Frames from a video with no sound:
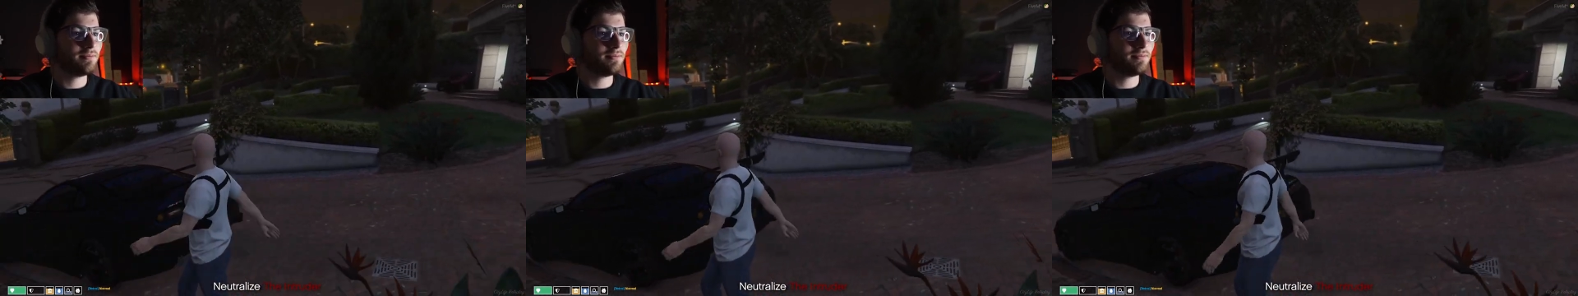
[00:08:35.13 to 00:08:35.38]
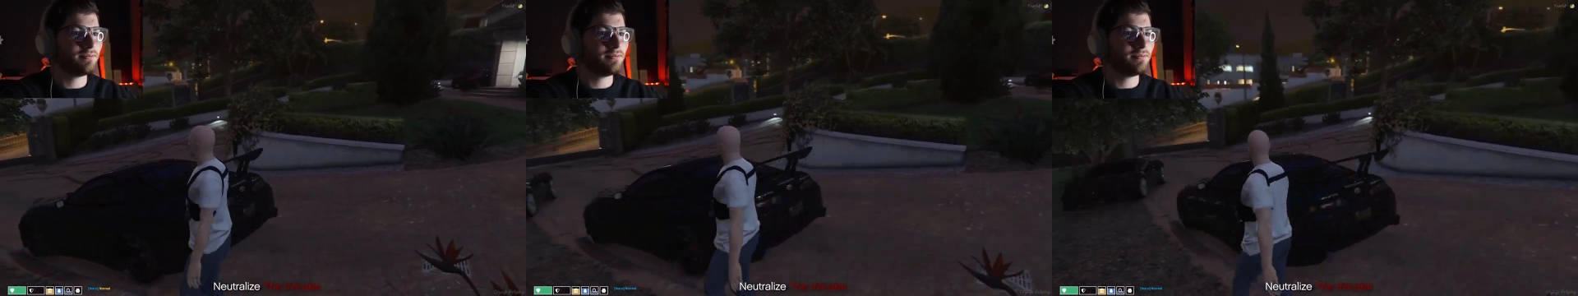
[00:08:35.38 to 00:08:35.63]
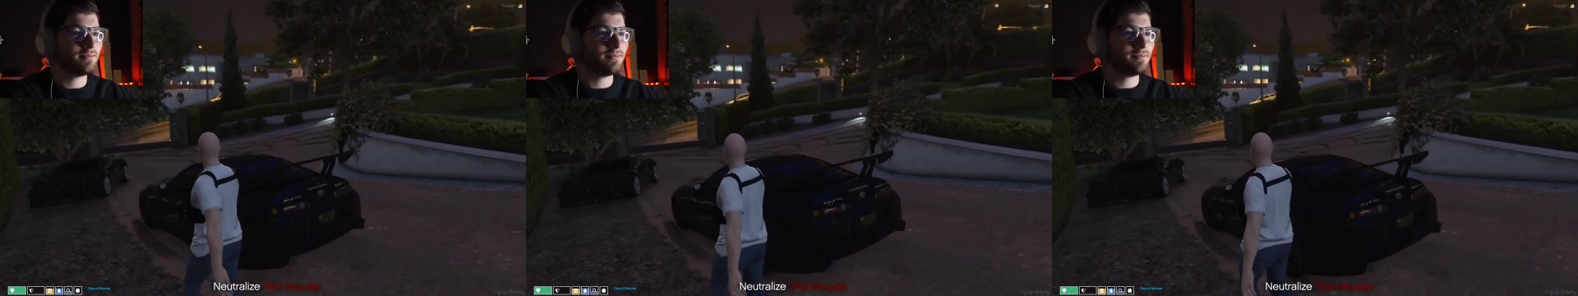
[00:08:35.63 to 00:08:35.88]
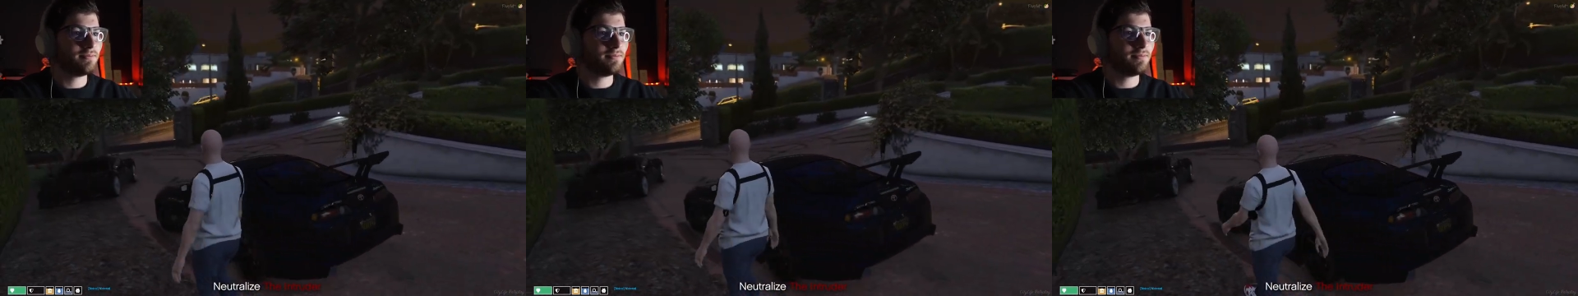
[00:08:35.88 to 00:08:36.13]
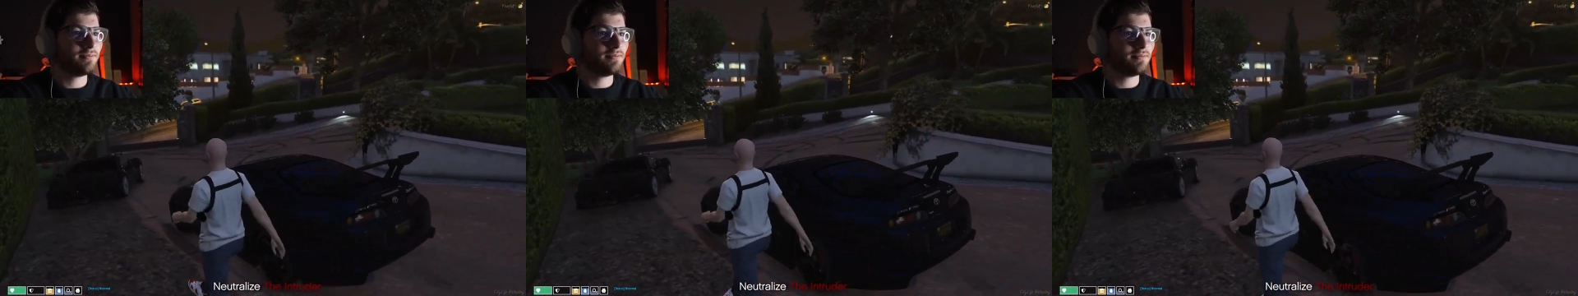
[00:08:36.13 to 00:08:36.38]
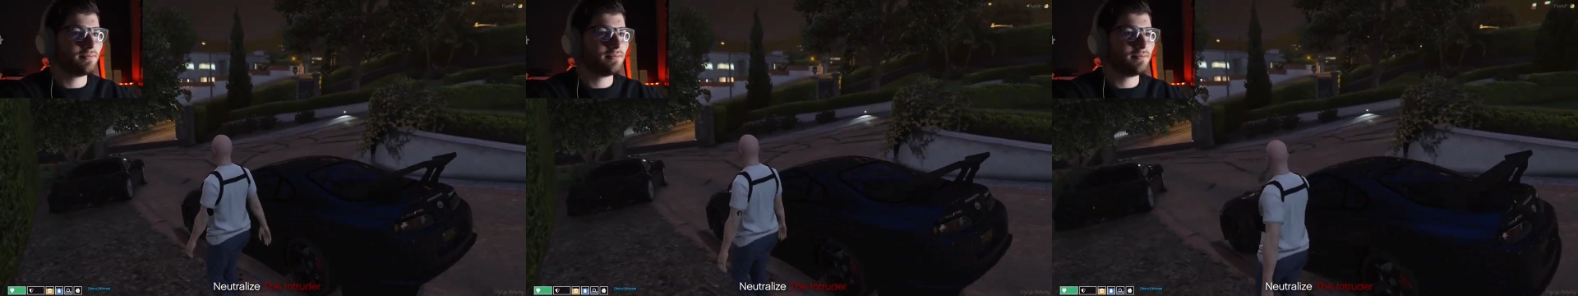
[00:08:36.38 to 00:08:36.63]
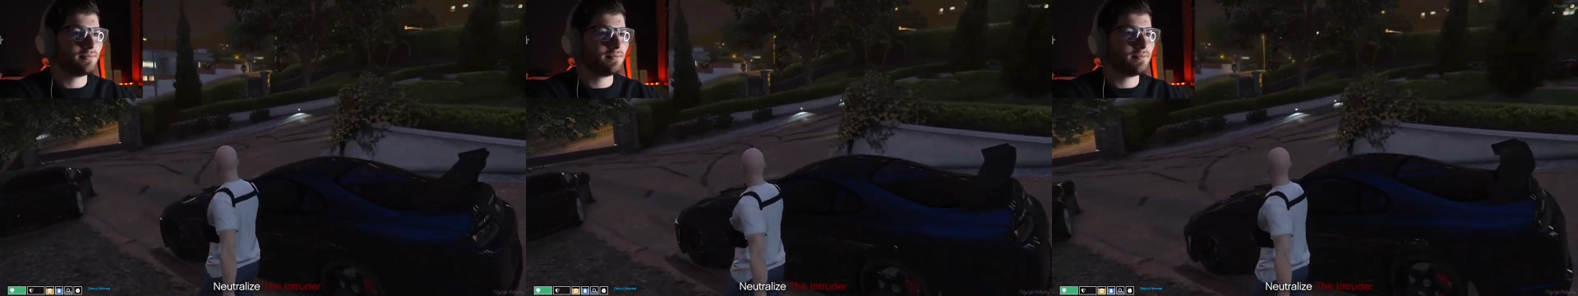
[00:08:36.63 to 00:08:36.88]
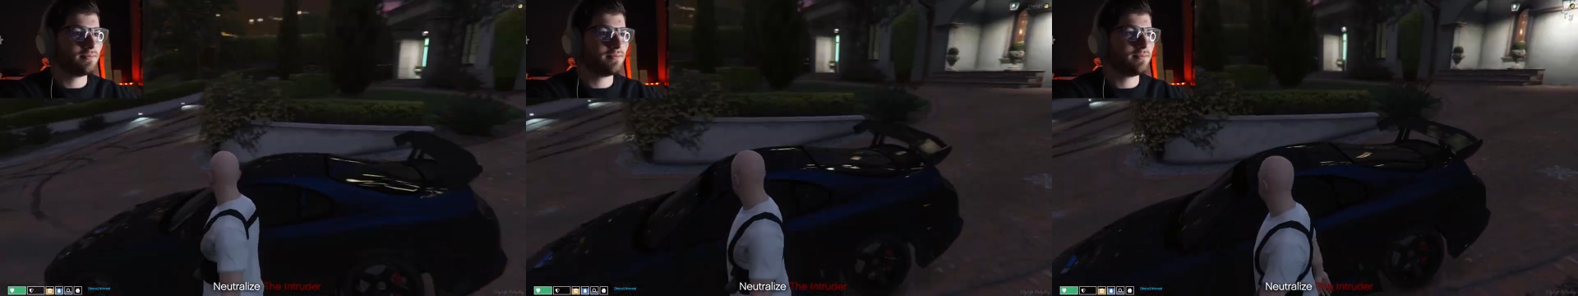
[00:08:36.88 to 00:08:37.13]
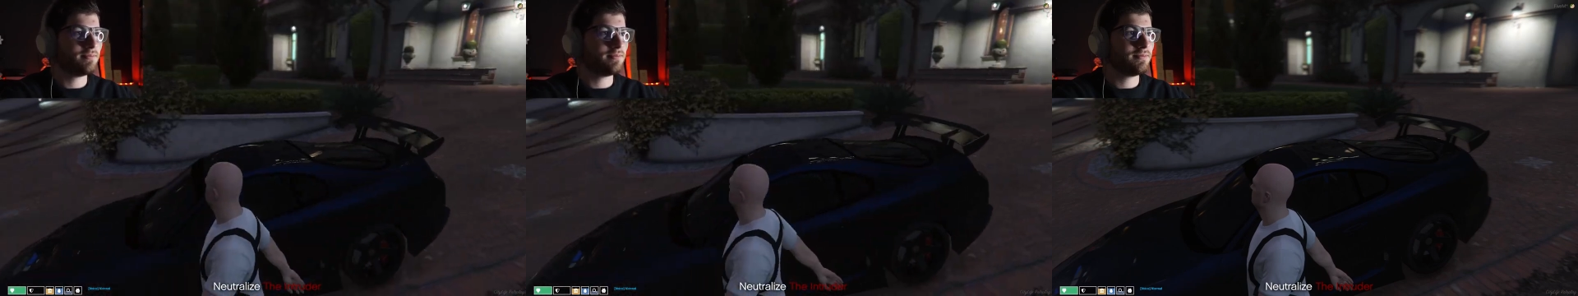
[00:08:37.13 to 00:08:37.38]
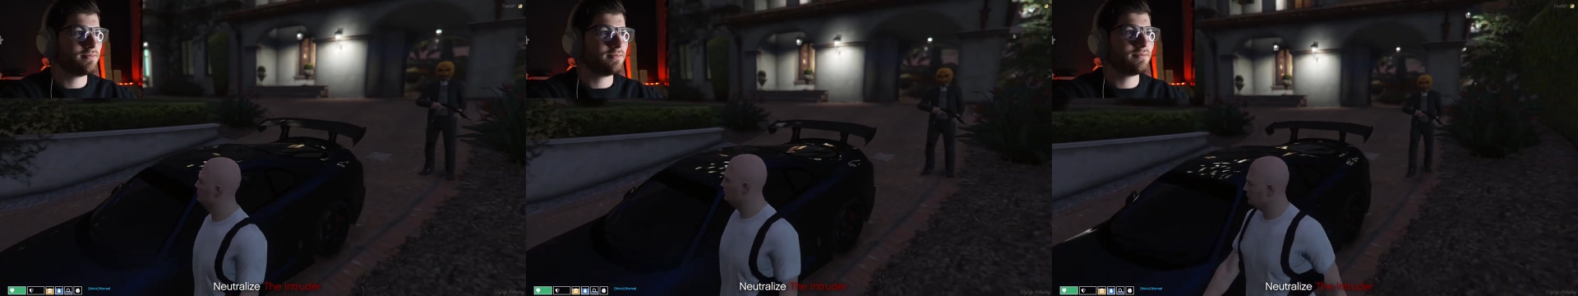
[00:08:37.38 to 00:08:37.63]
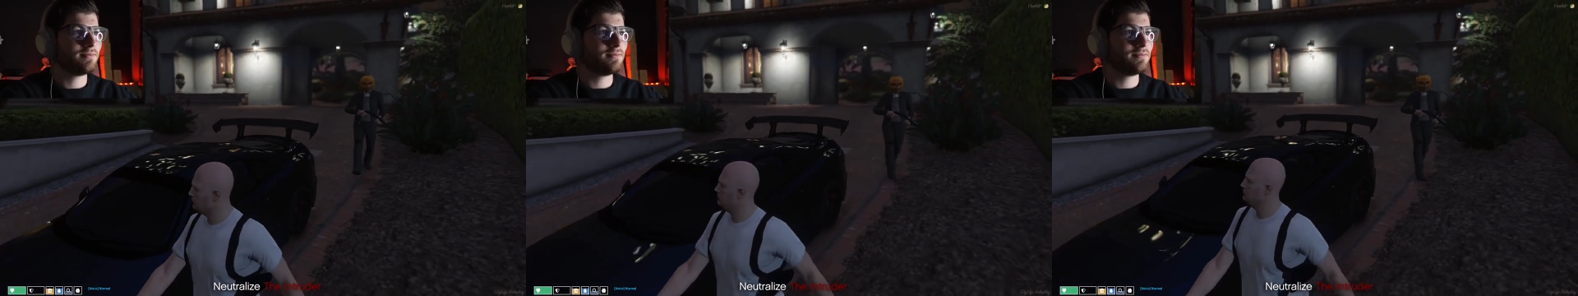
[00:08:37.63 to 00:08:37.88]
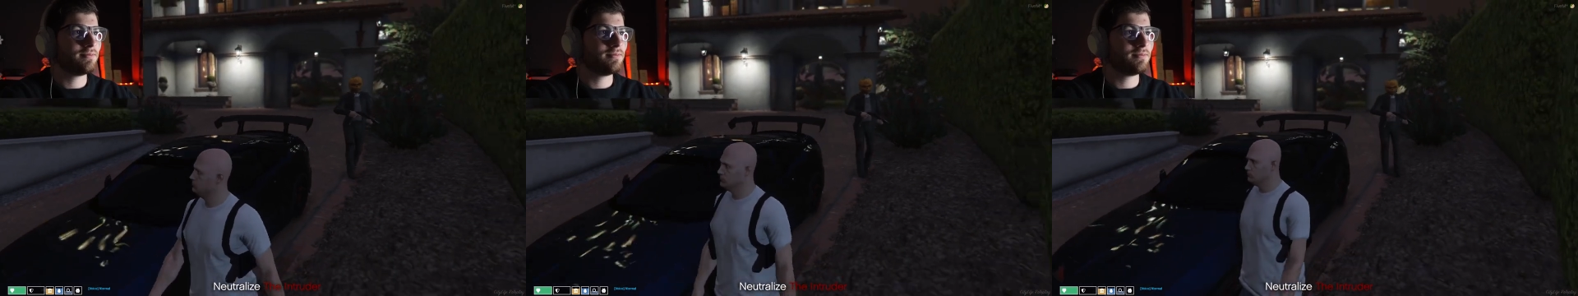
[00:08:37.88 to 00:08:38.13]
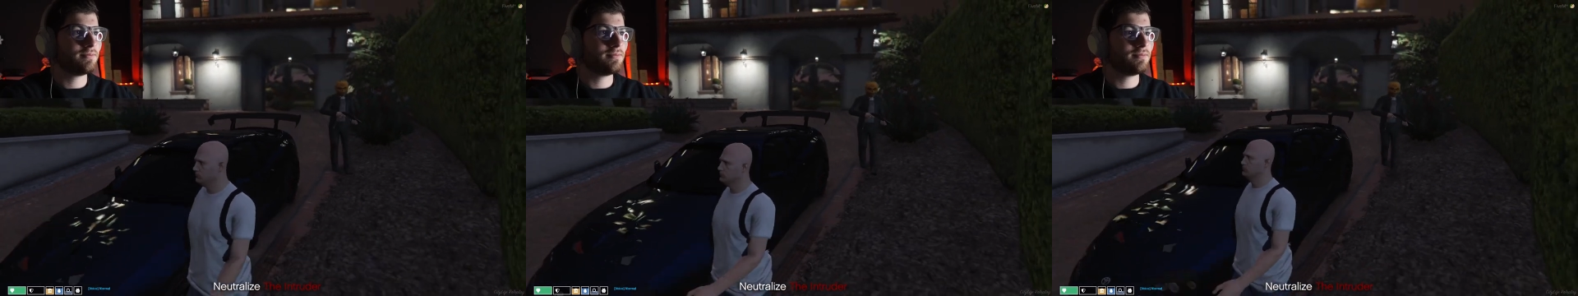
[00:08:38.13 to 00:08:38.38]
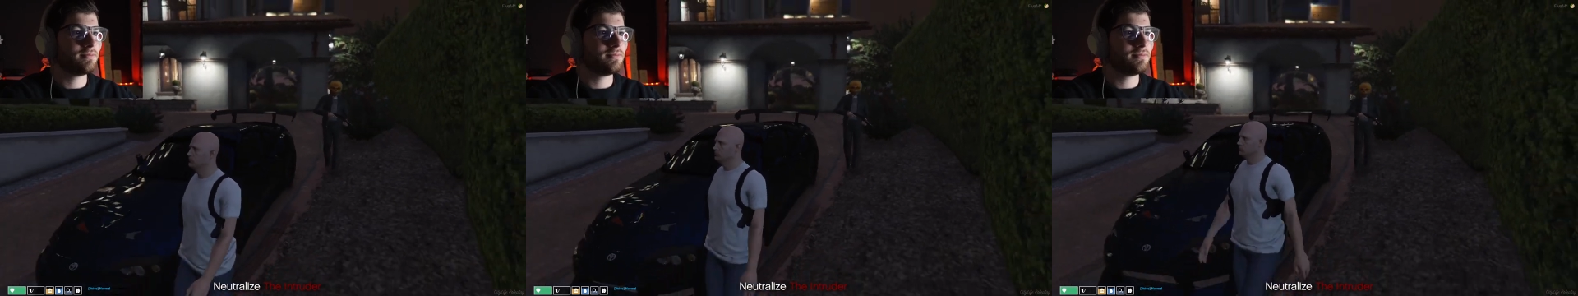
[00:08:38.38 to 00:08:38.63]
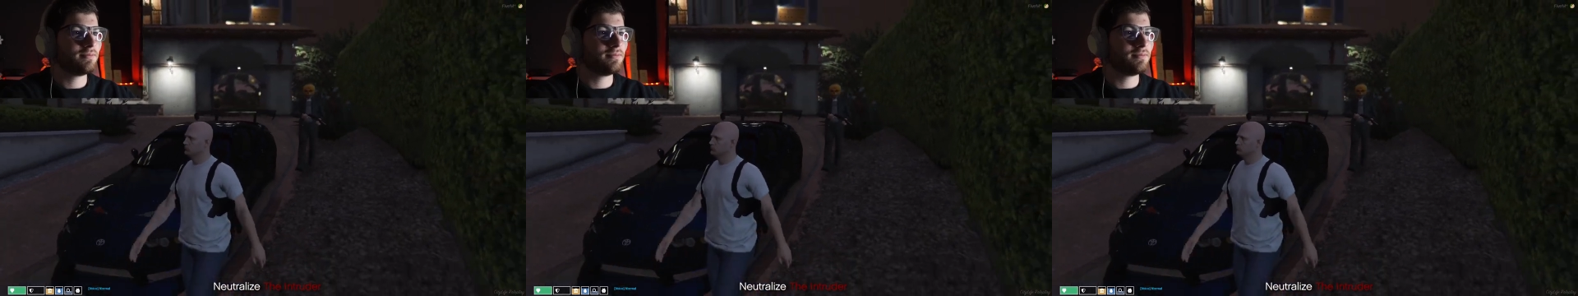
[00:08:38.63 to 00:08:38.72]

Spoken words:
Nothing is said.